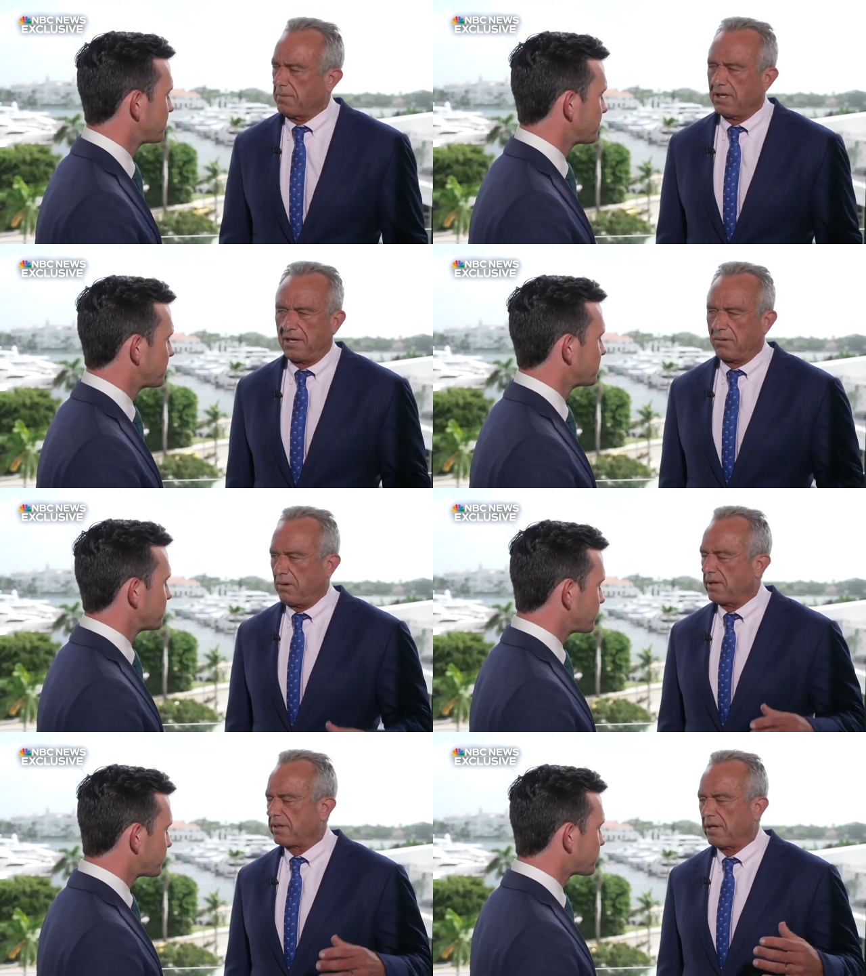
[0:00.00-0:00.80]
Speaker 1: meeting
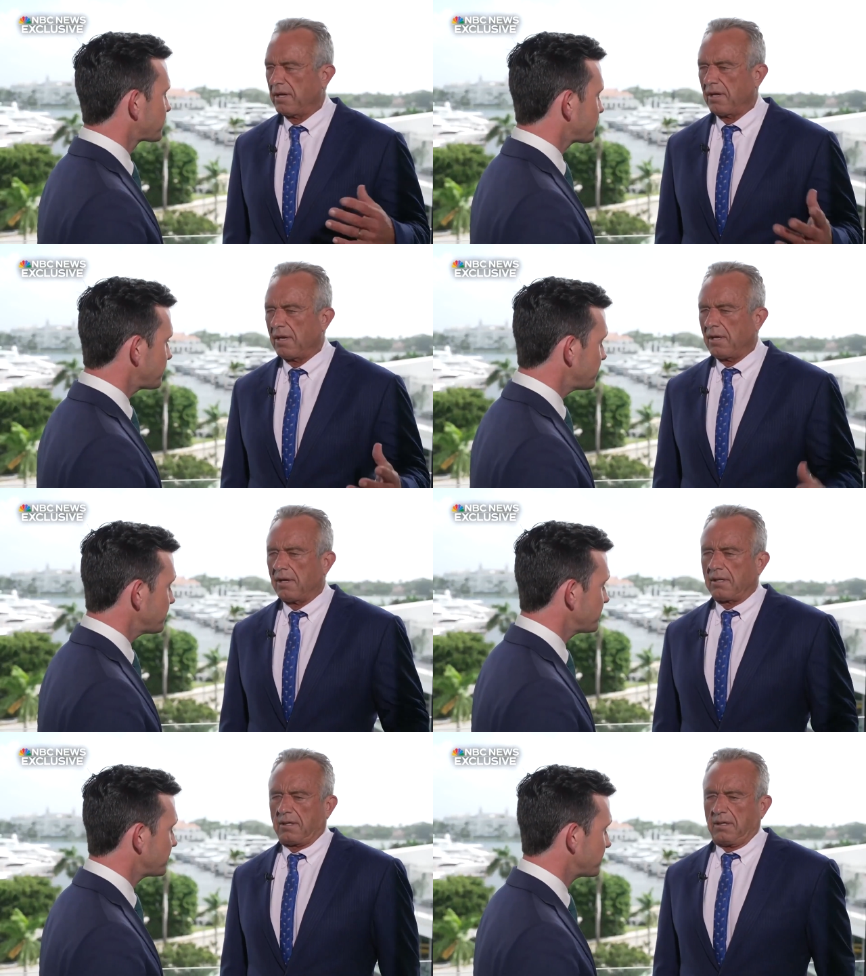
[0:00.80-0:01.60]
with
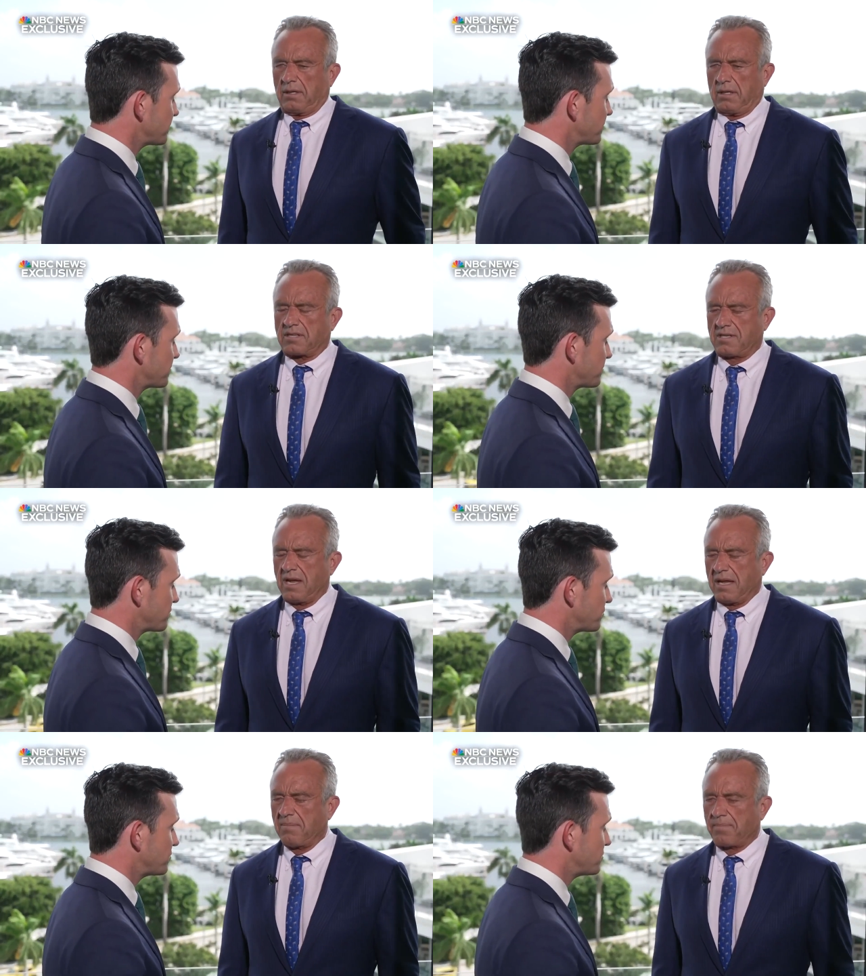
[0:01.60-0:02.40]
the
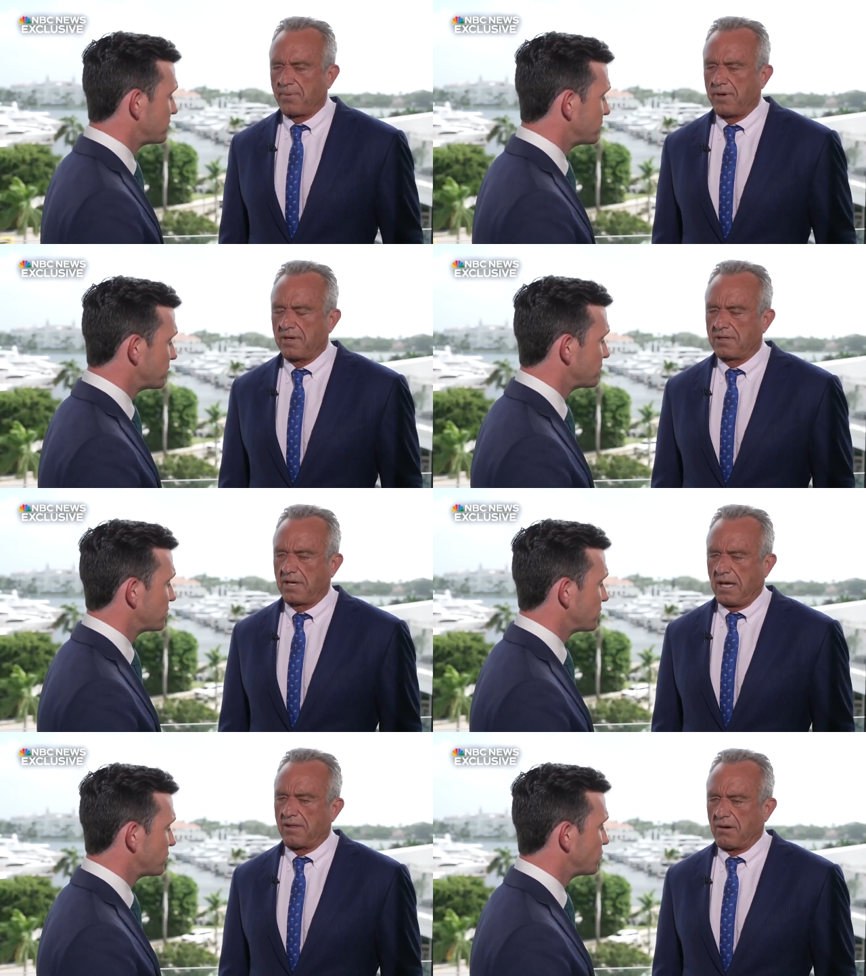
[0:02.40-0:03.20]
team putting
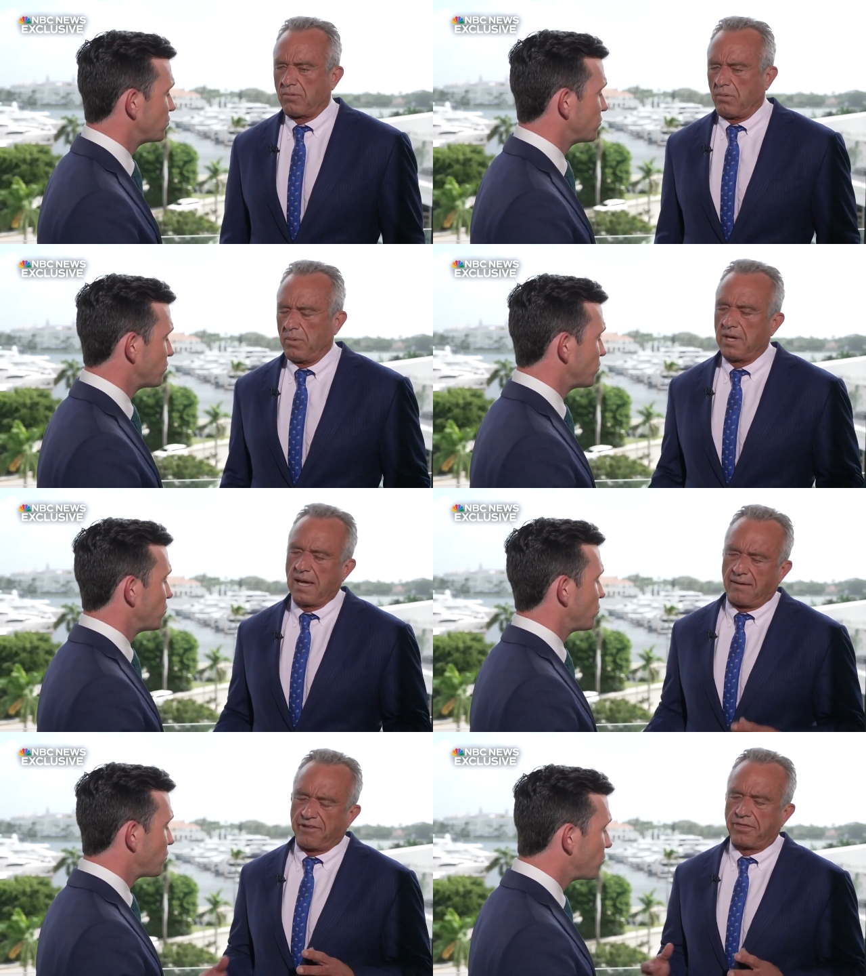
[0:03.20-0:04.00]
together, we
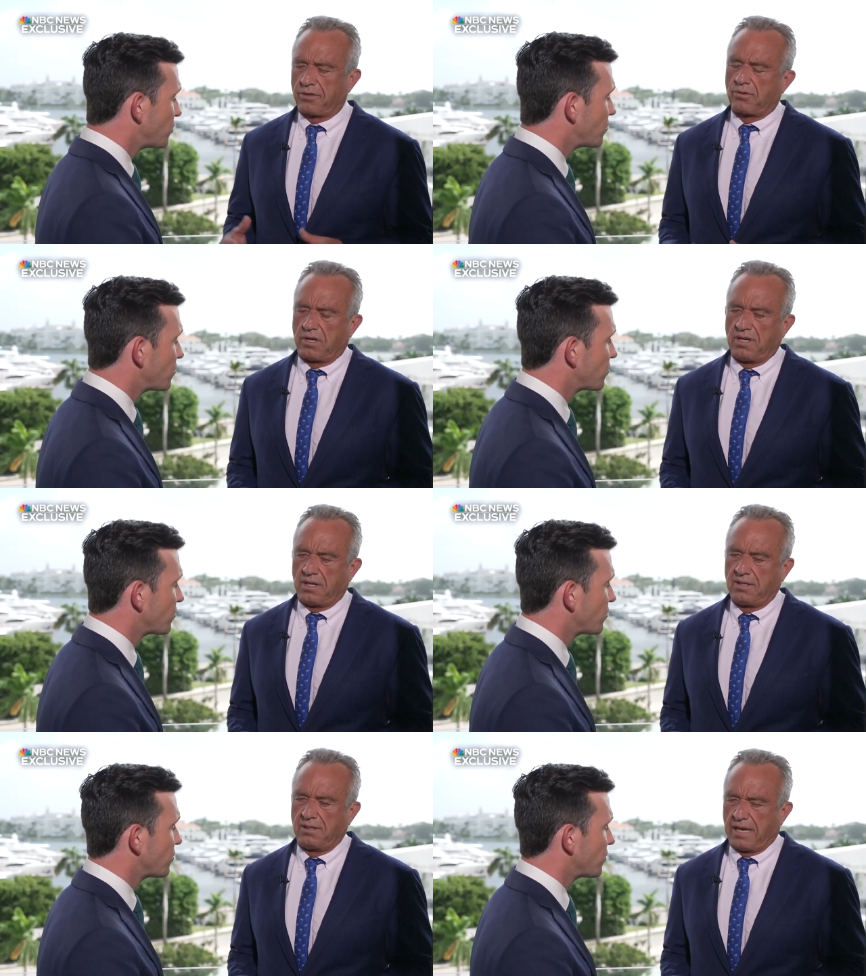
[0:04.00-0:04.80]
have a
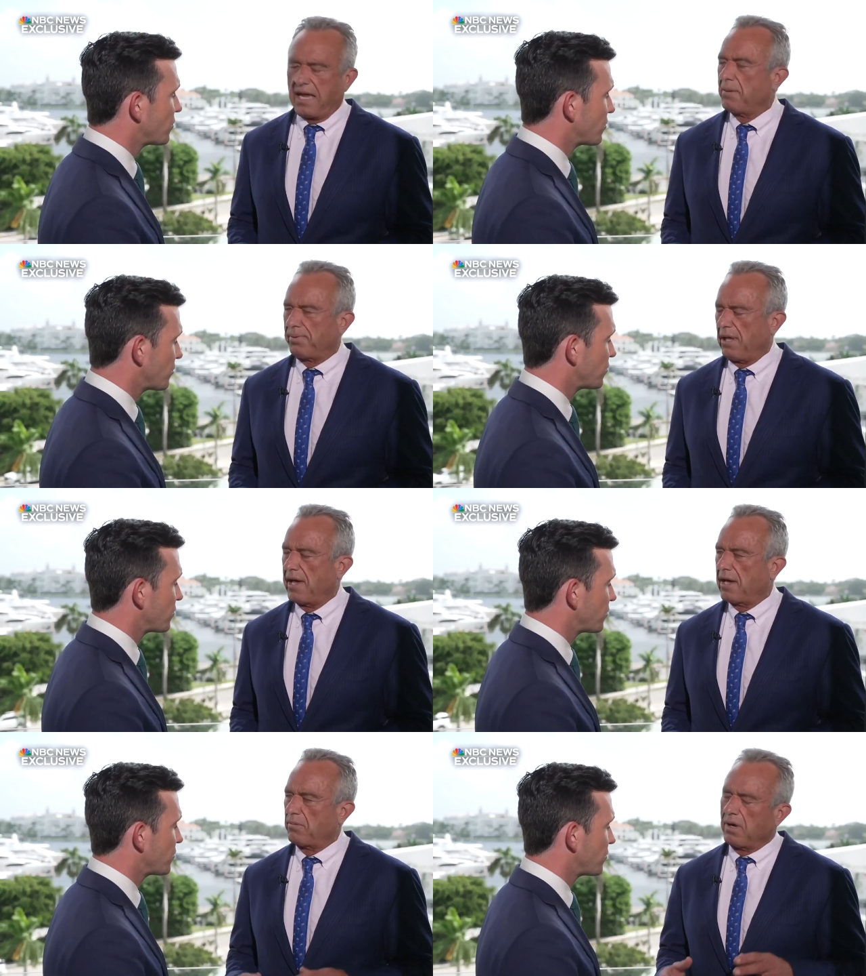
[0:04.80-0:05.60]
30 day
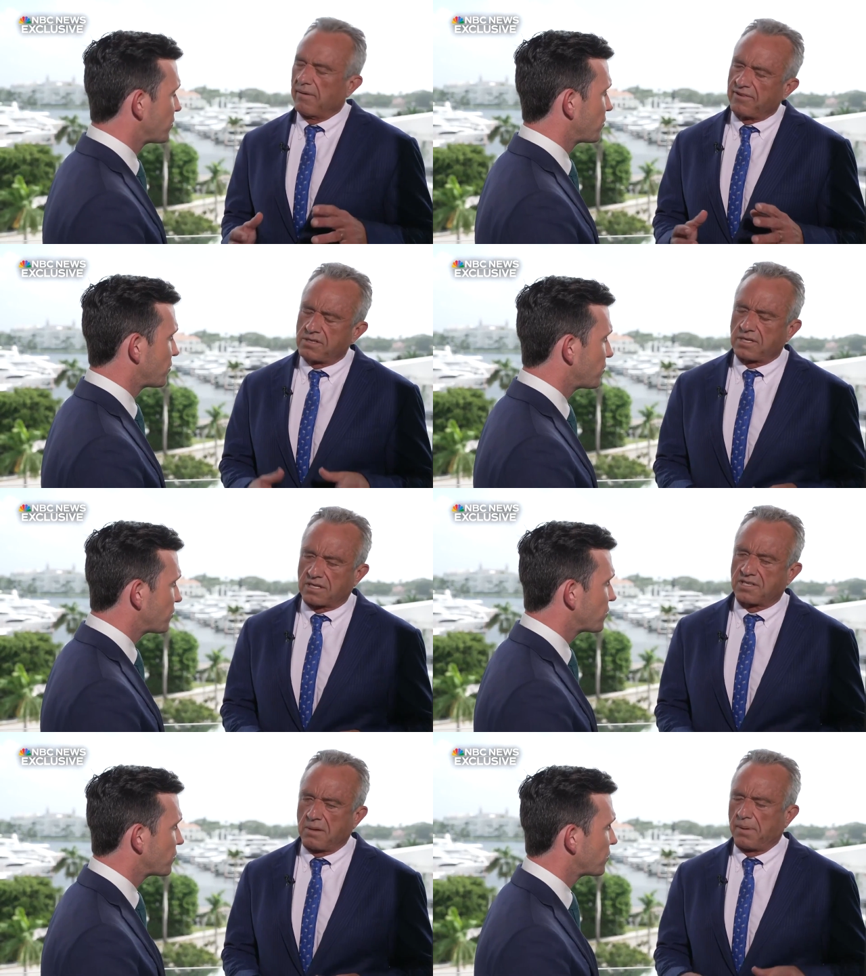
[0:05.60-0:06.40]
plan, we have a
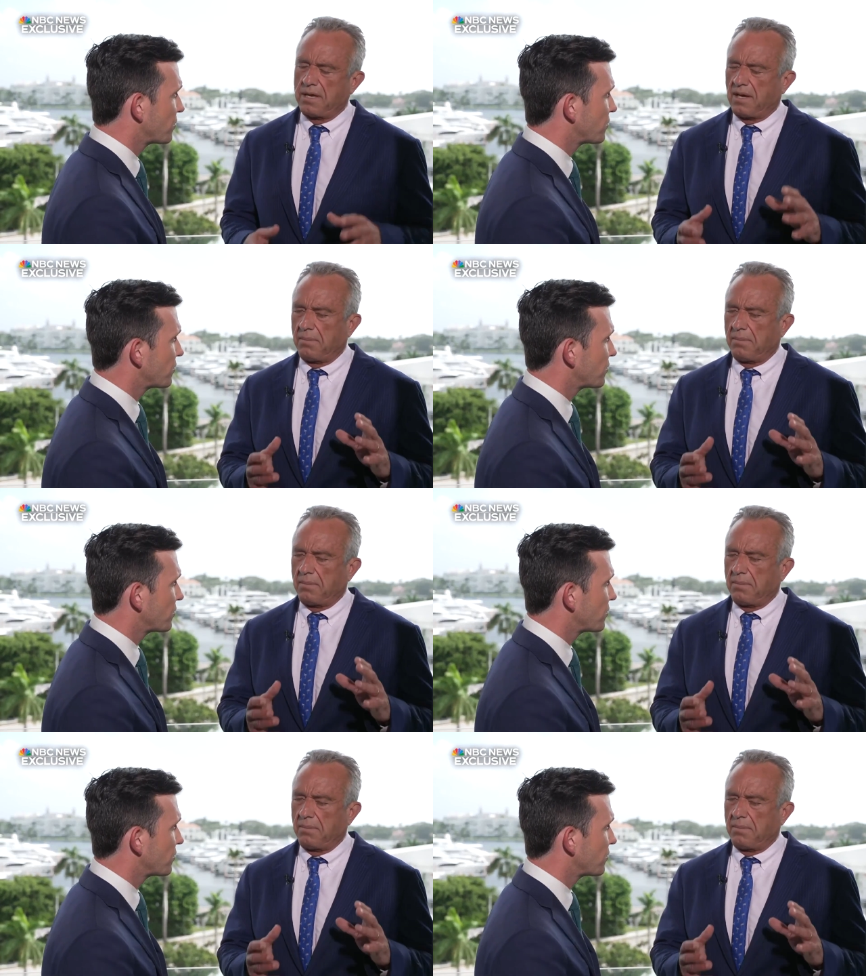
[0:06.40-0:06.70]
60 day